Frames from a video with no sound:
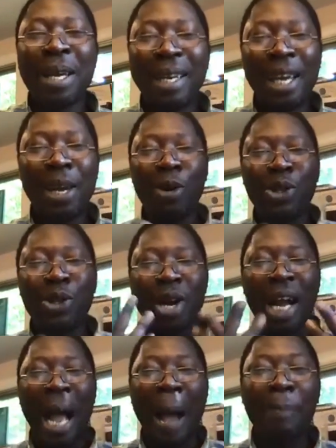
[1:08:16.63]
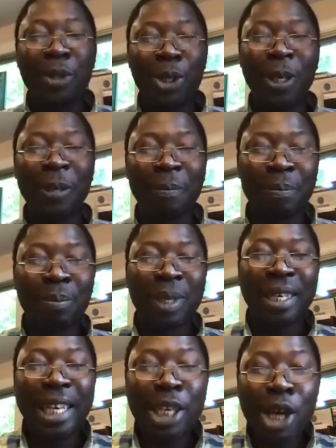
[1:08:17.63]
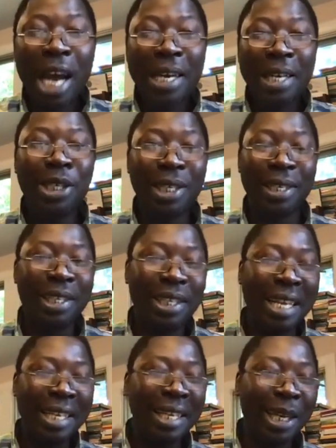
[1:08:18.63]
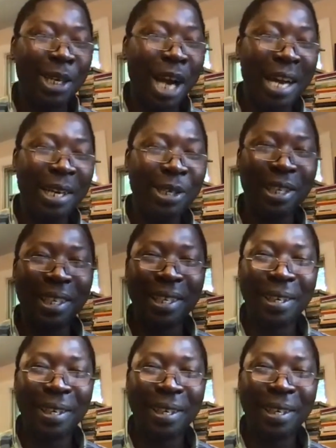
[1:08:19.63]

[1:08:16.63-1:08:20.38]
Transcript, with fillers: They also capture the ecology, the changing ecology.